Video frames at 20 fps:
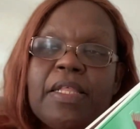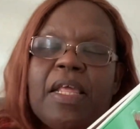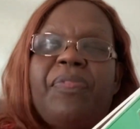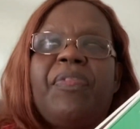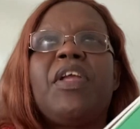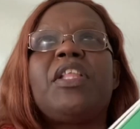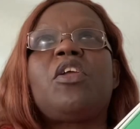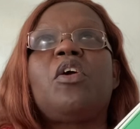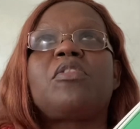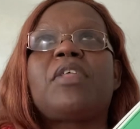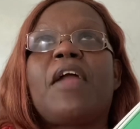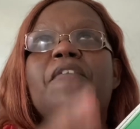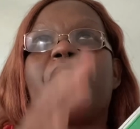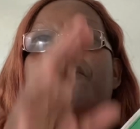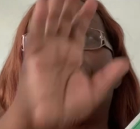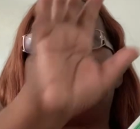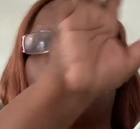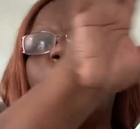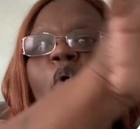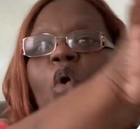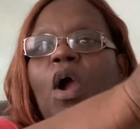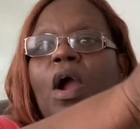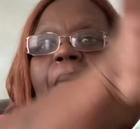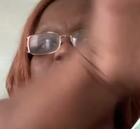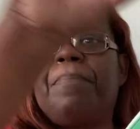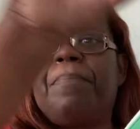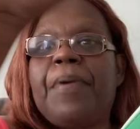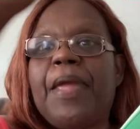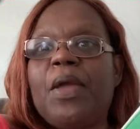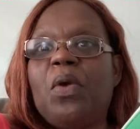I think there's like
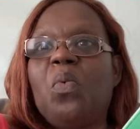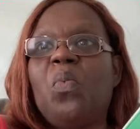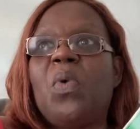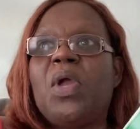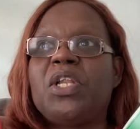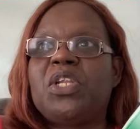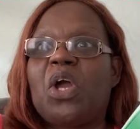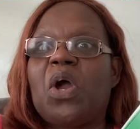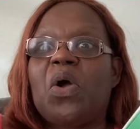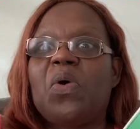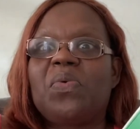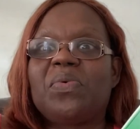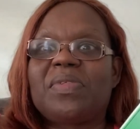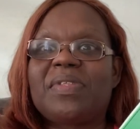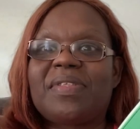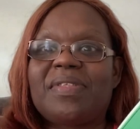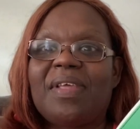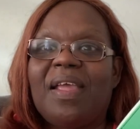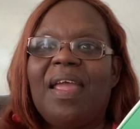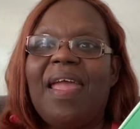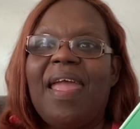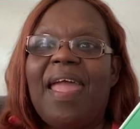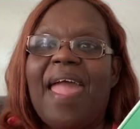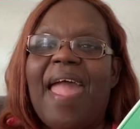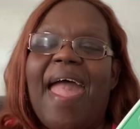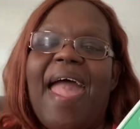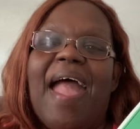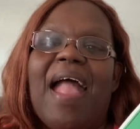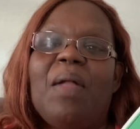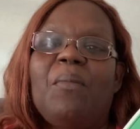four big windows
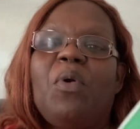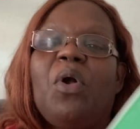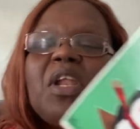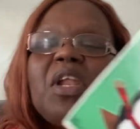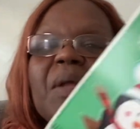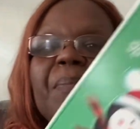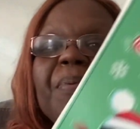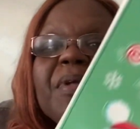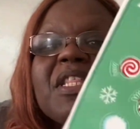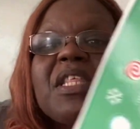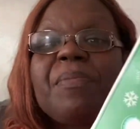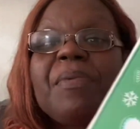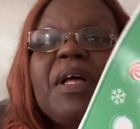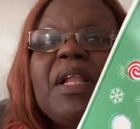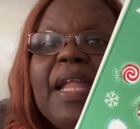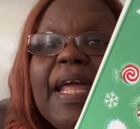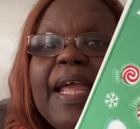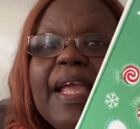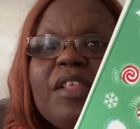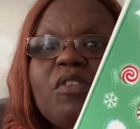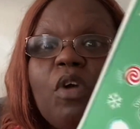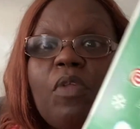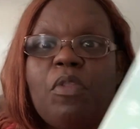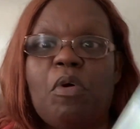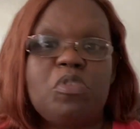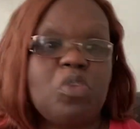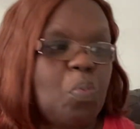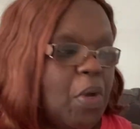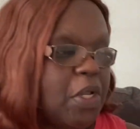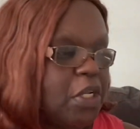and we're gonna put some clings on
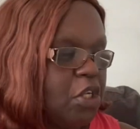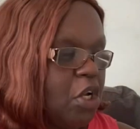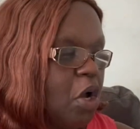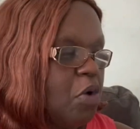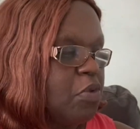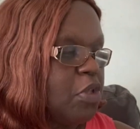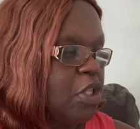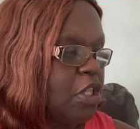those windows.